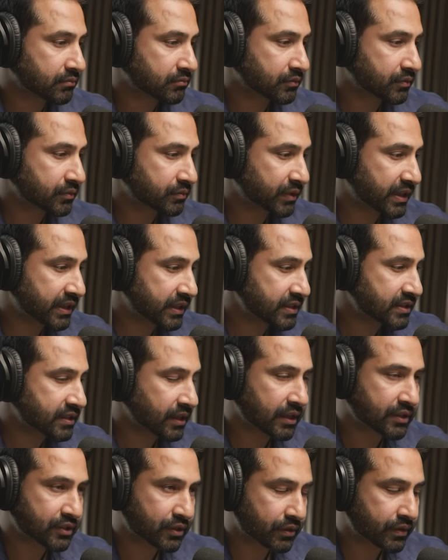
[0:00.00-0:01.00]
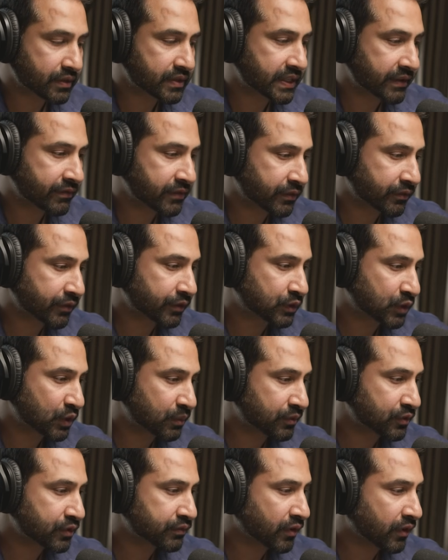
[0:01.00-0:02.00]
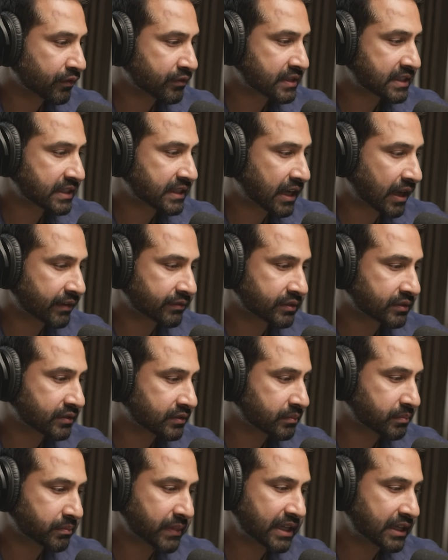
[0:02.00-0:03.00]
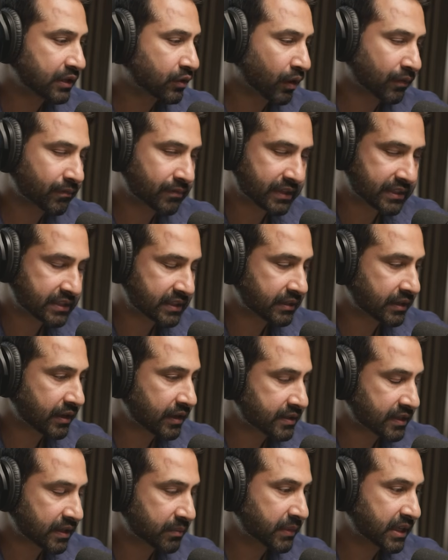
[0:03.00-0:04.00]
When this started on the 7th of October, you've obviously covered many conflicts in Gaza,